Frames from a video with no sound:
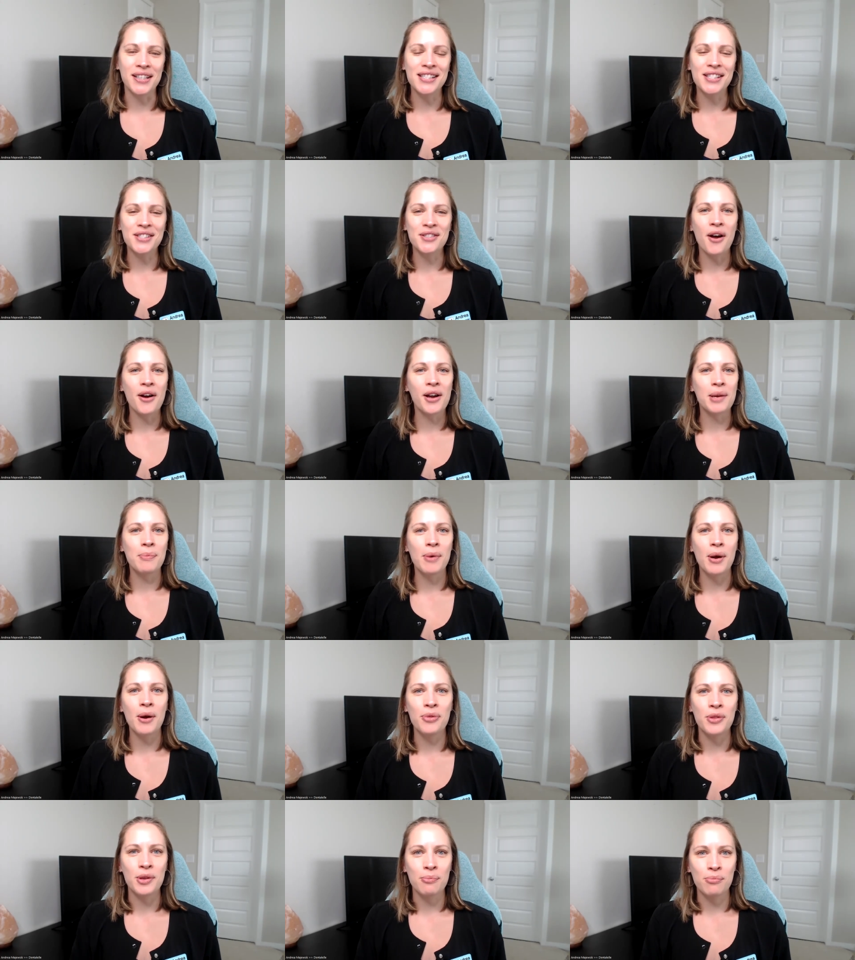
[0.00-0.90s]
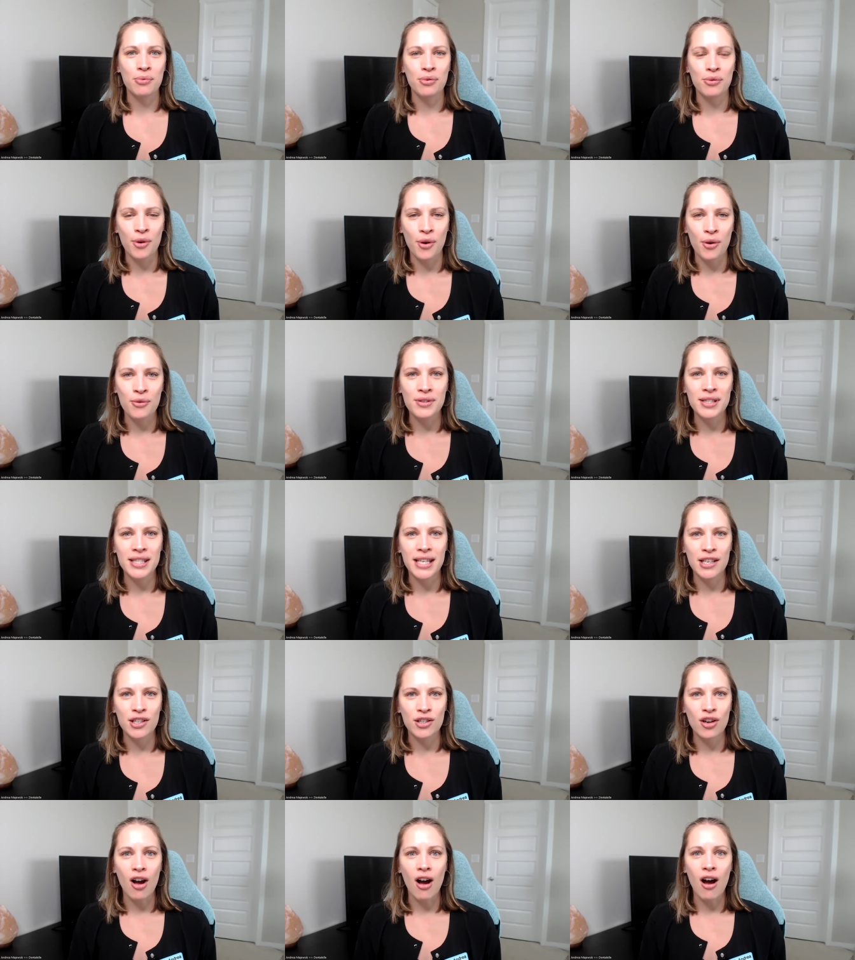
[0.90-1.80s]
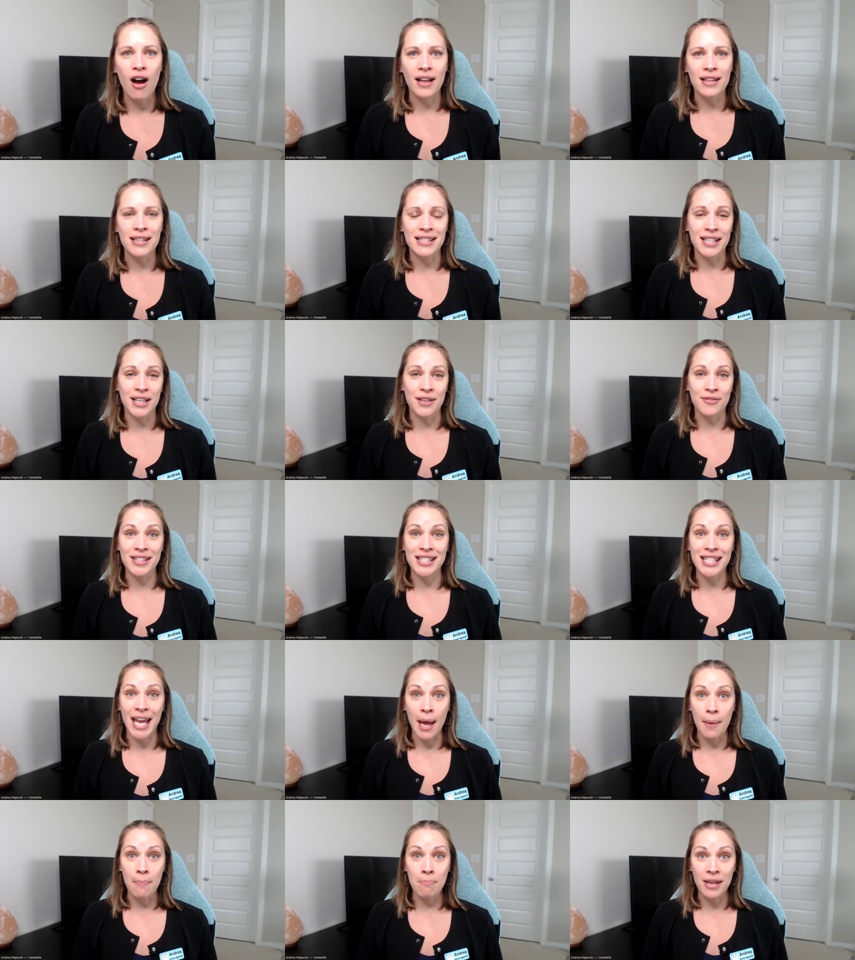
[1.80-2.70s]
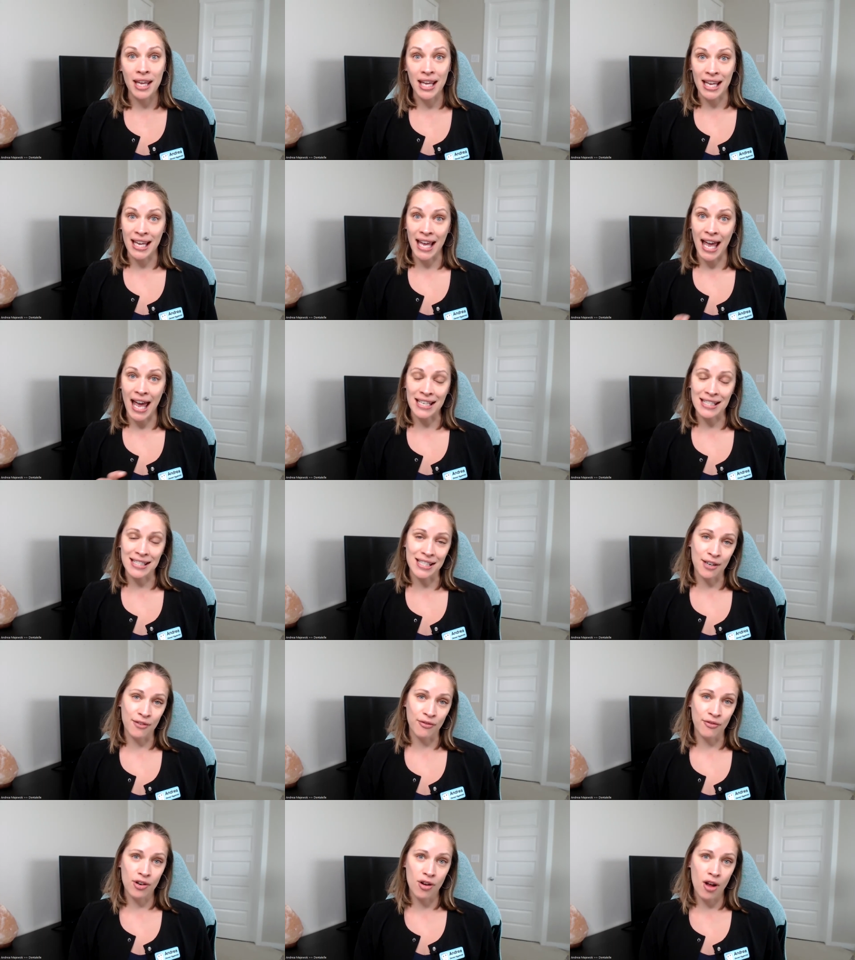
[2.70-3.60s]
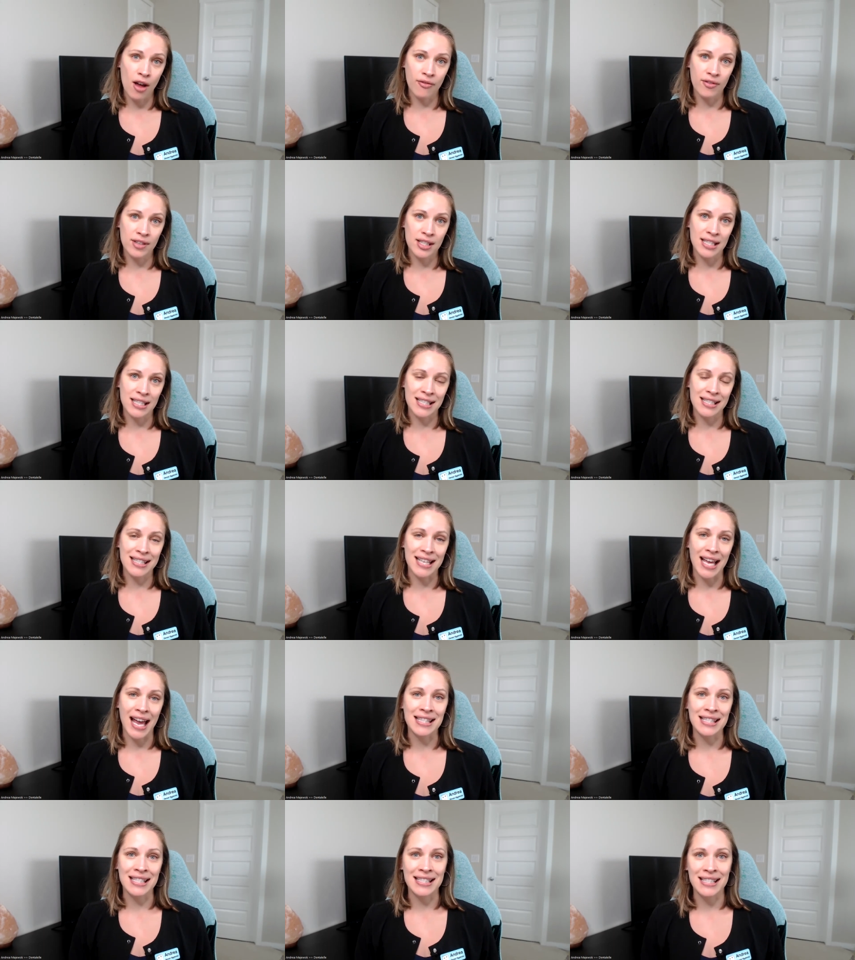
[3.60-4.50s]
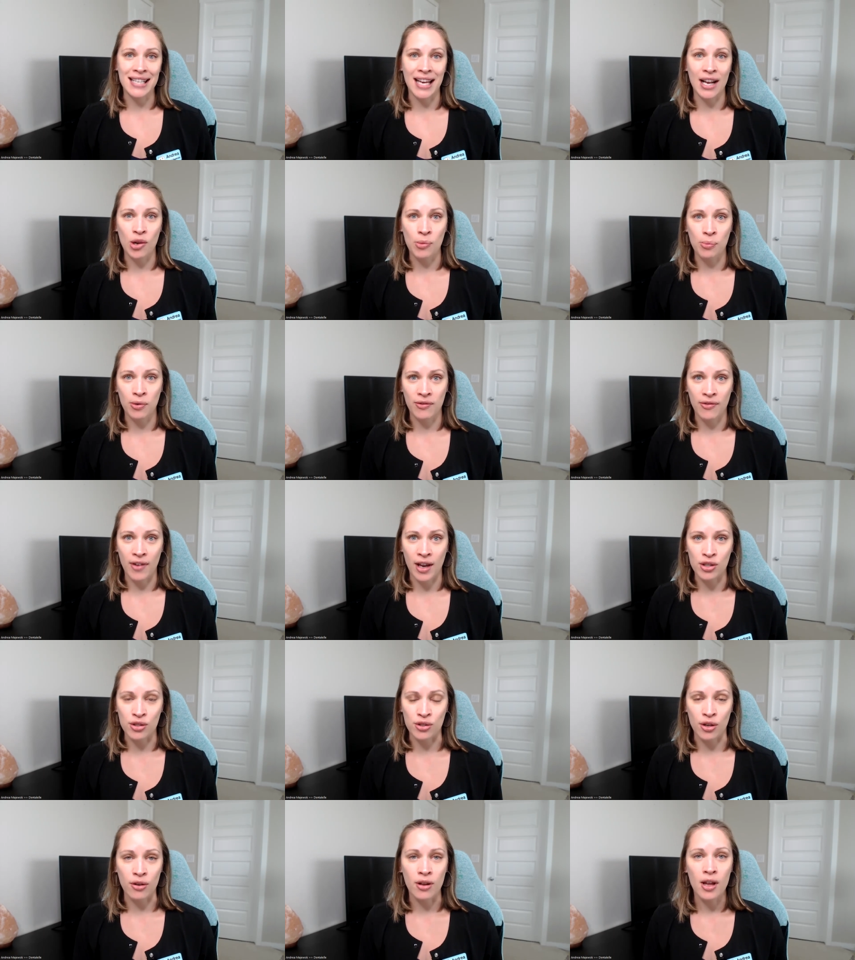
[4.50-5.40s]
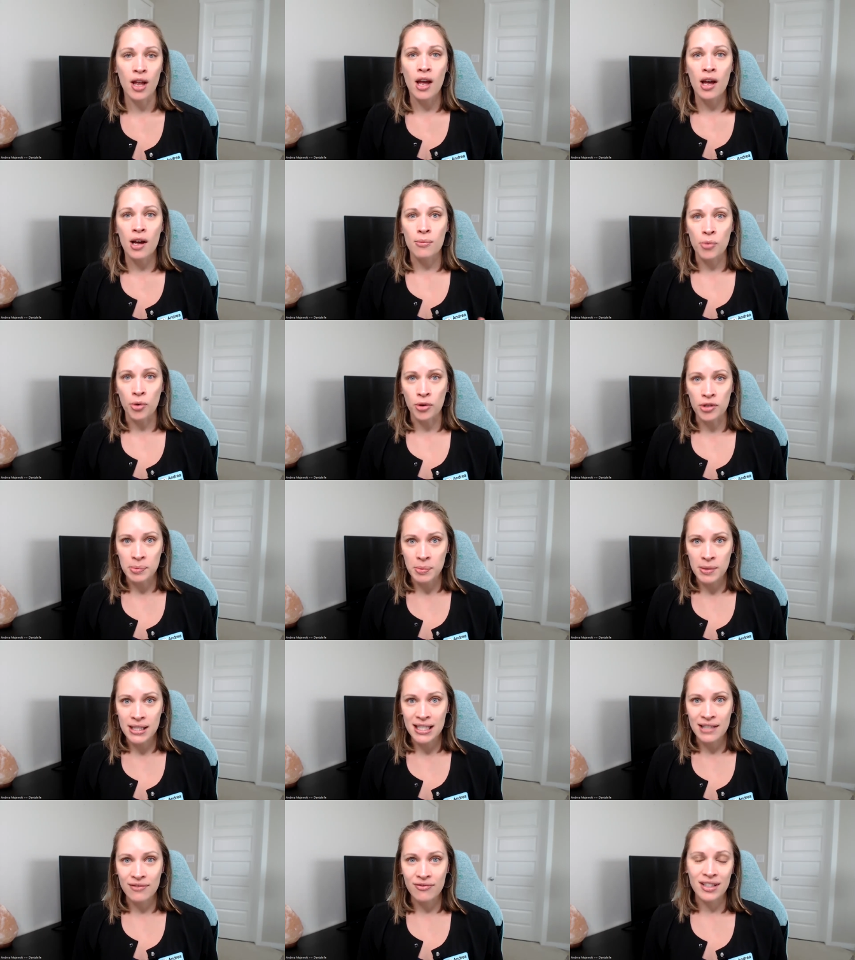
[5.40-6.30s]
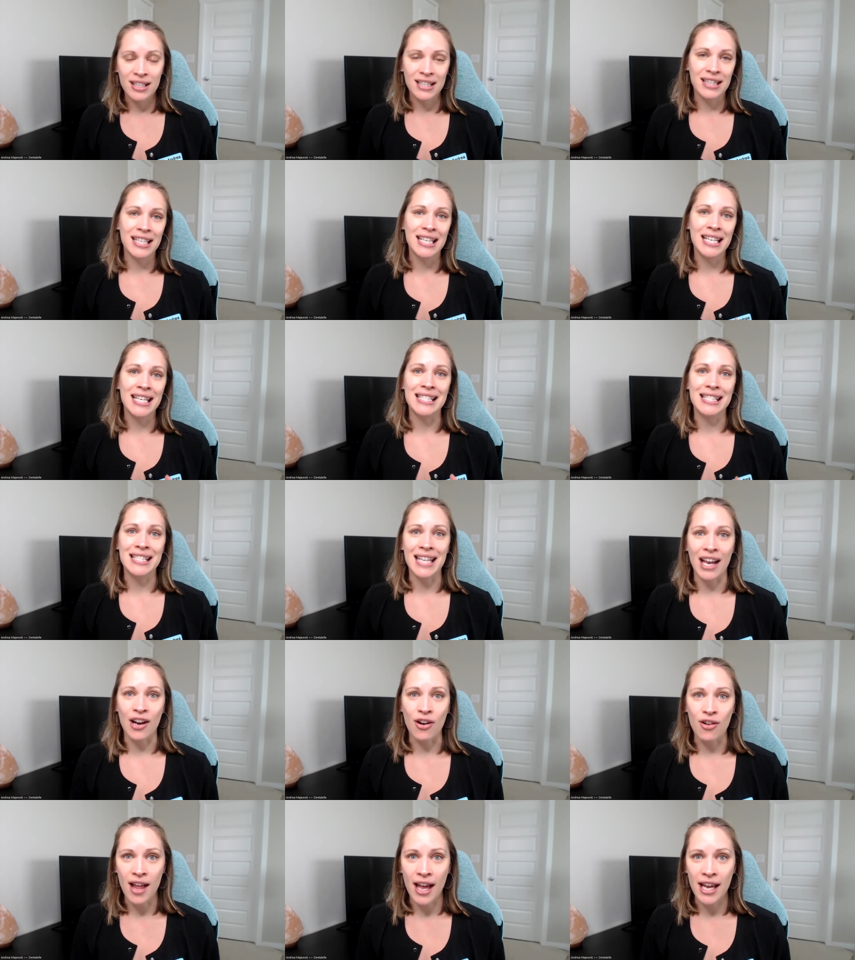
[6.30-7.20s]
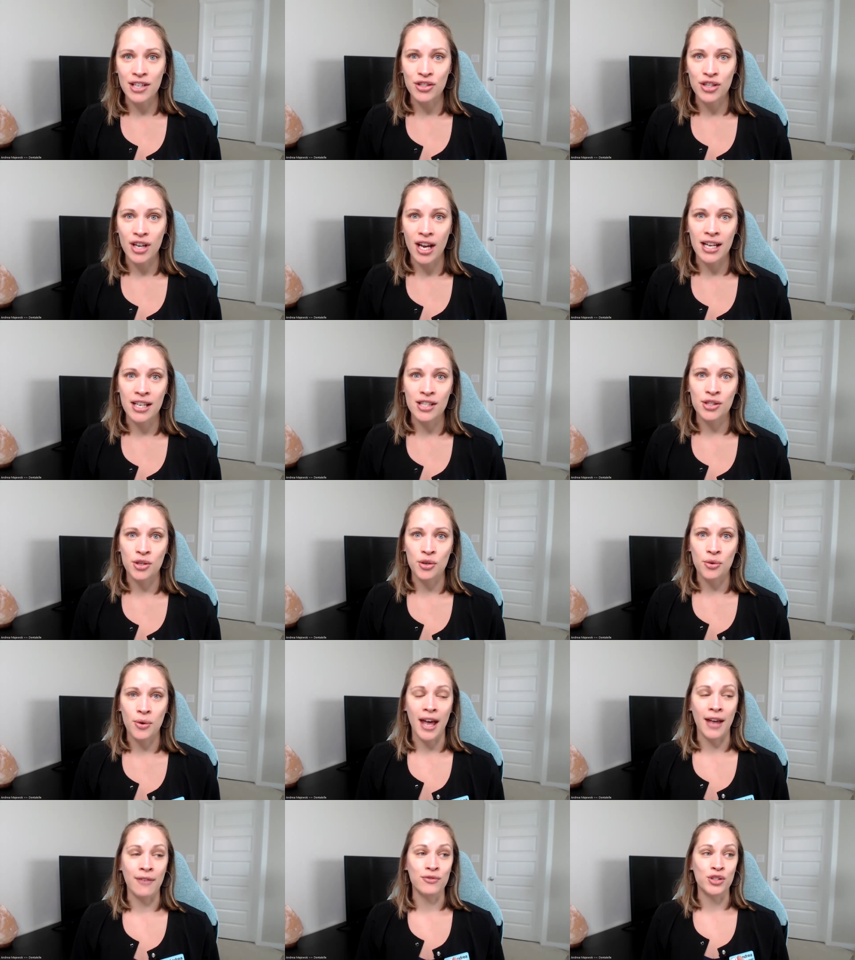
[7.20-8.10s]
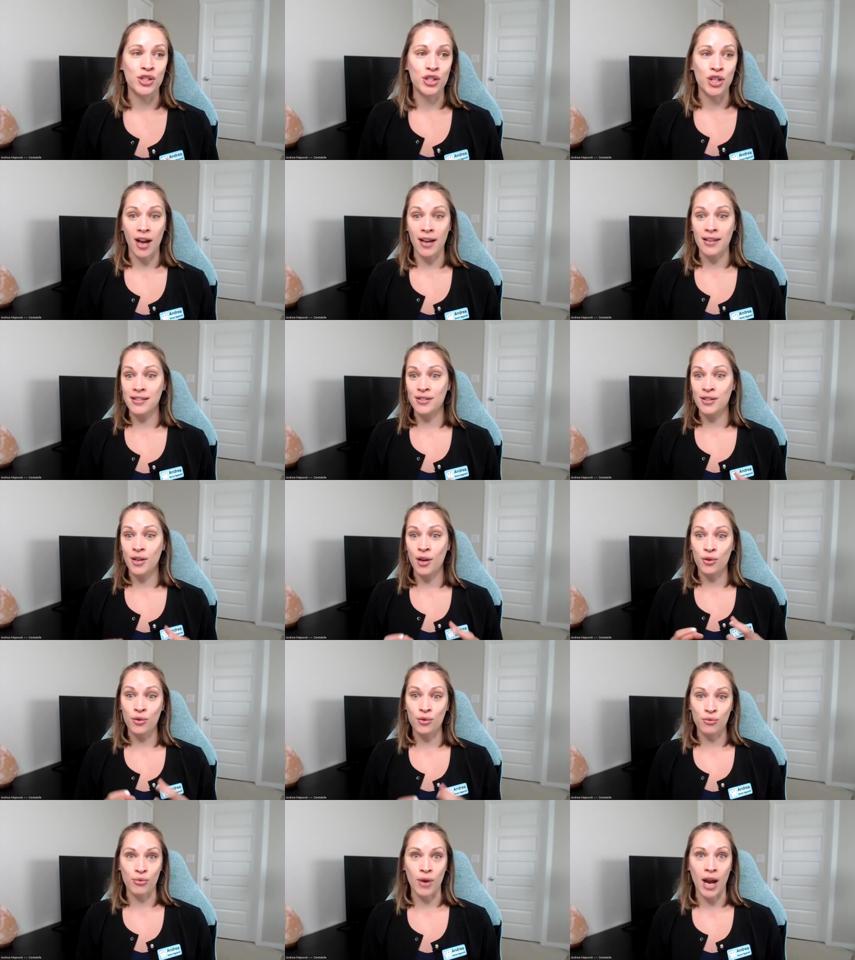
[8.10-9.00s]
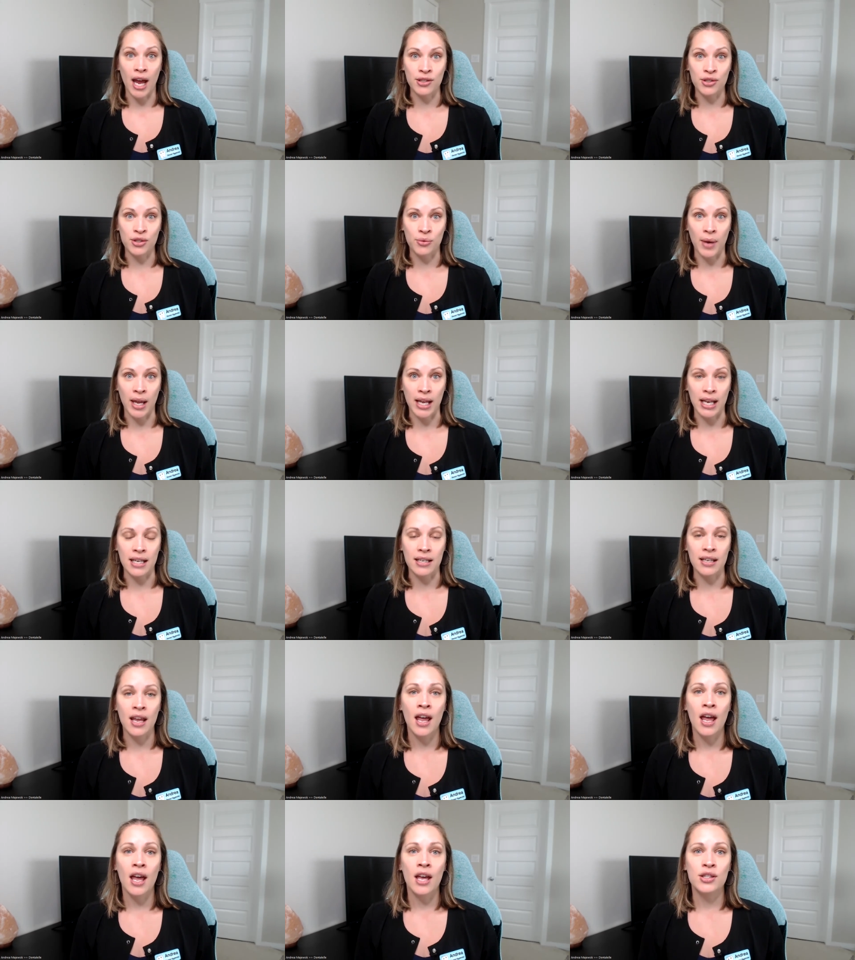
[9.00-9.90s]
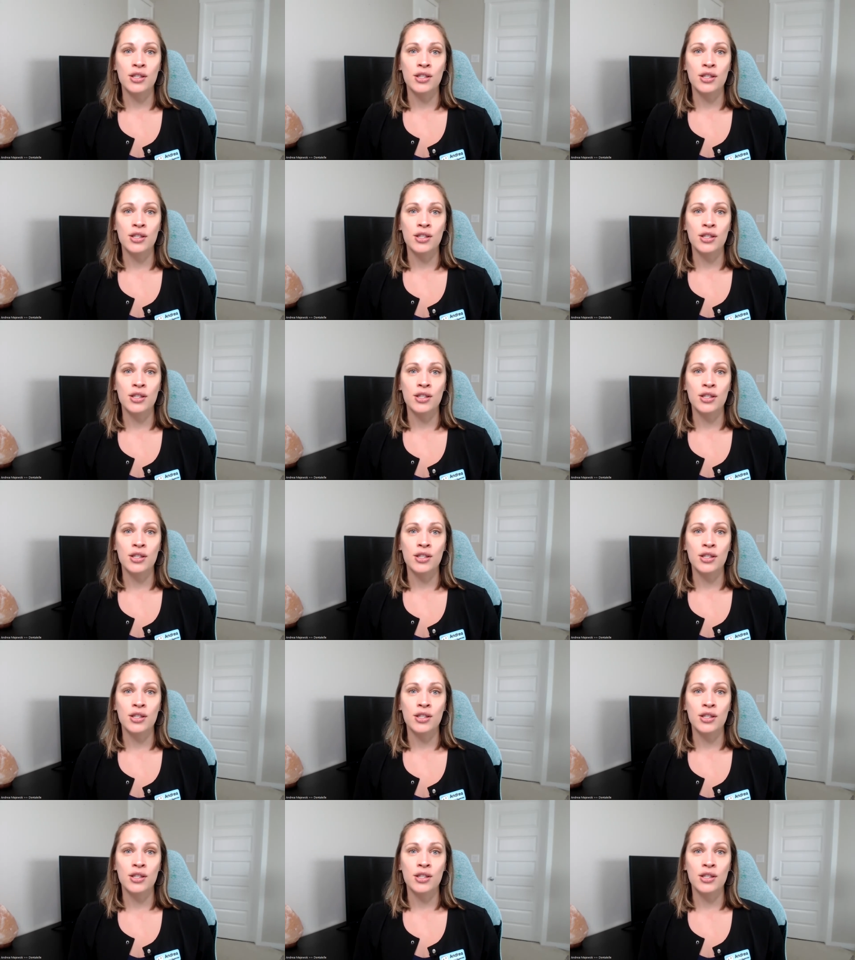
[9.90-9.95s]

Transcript: Let's talk about the pros and cons of temping at different offices as a dental professional, more specifically, dental hygienists who have just graduated.